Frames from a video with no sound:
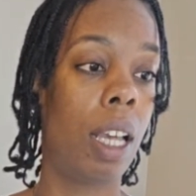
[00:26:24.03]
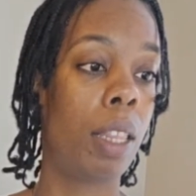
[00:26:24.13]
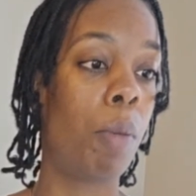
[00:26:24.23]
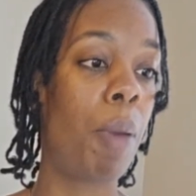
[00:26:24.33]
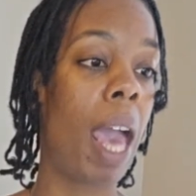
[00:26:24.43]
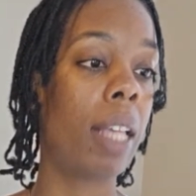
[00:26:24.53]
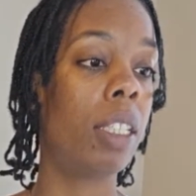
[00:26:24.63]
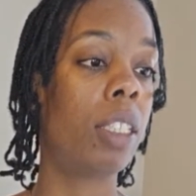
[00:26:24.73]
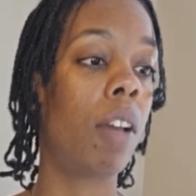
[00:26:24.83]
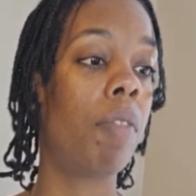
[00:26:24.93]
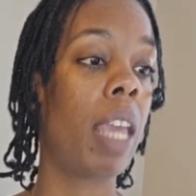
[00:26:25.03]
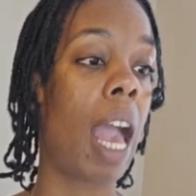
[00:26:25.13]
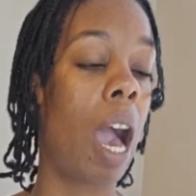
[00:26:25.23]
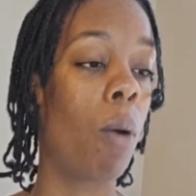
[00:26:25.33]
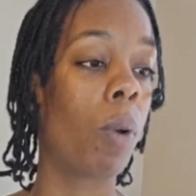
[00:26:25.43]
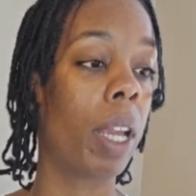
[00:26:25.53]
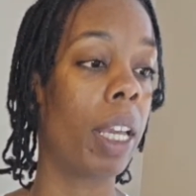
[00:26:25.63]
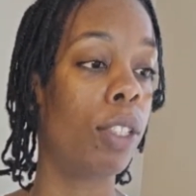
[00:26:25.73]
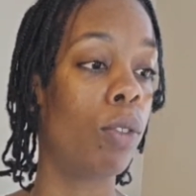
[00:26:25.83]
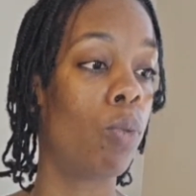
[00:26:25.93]
The passage of the hour
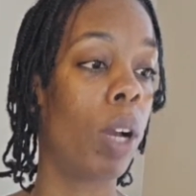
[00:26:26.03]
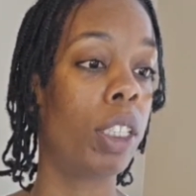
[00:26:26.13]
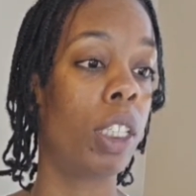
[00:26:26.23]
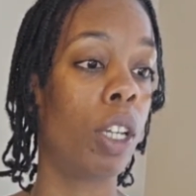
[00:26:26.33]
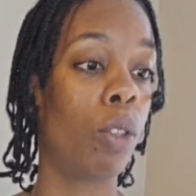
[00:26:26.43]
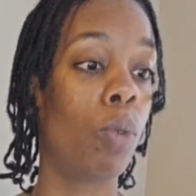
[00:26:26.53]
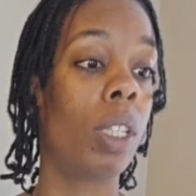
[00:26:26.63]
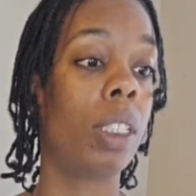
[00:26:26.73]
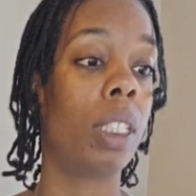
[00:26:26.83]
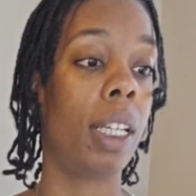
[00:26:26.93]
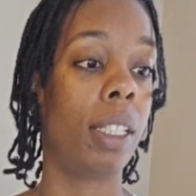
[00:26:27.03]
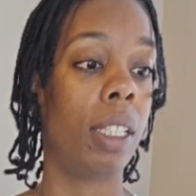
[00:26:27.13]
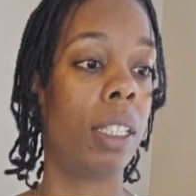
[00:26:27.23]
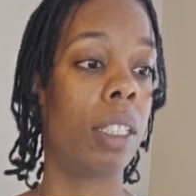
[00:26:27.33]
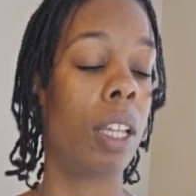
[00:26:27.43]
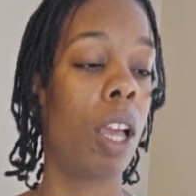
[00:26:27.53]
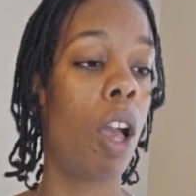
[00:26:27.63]
into rushing through the seasons.